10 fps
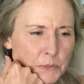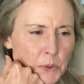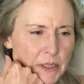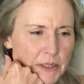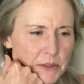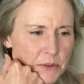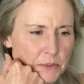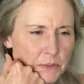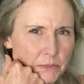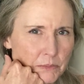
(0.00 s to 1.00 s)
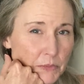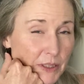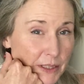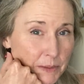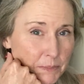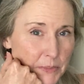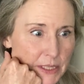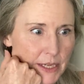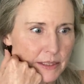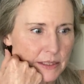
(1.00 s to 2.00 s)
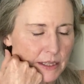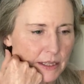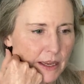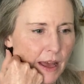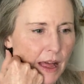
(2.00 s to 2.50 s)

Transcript: was really majestic.